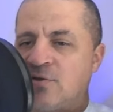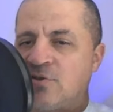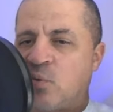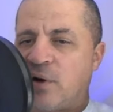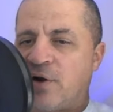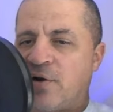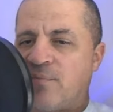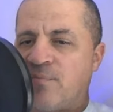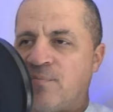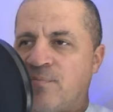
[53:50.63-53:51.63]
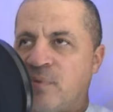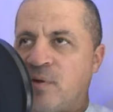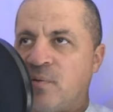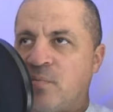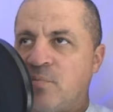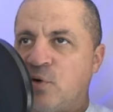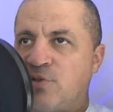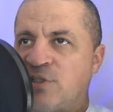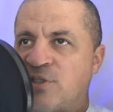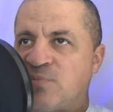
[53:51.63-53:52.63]
to where
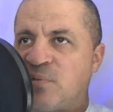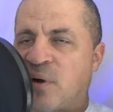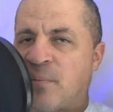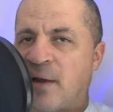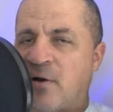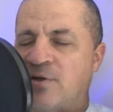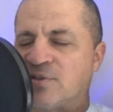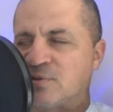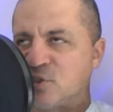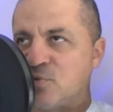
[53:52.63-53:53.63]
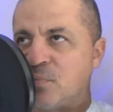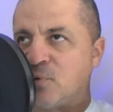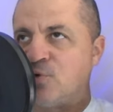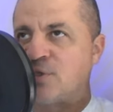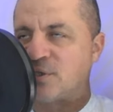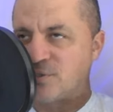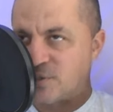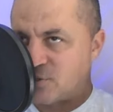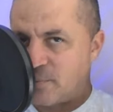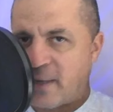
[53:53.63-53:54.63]
Moose and Speedball Mount, excuse me, Moose and the
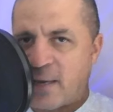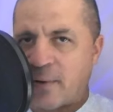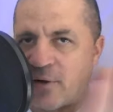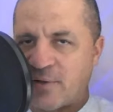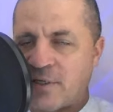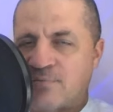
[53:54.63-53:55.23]
System came out and,